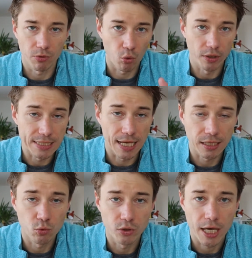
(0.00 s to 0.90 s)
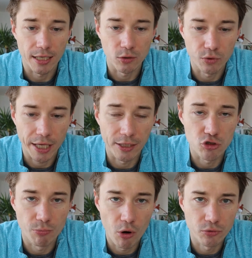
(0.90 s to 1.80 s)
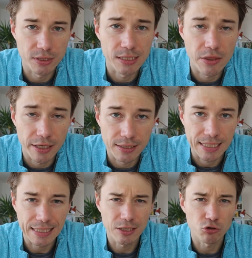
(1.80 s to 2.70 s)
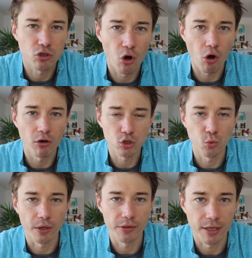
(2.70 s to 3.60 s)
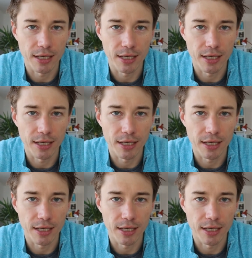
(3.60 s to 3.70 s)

exactly what I enjoy most, is then getting on calls with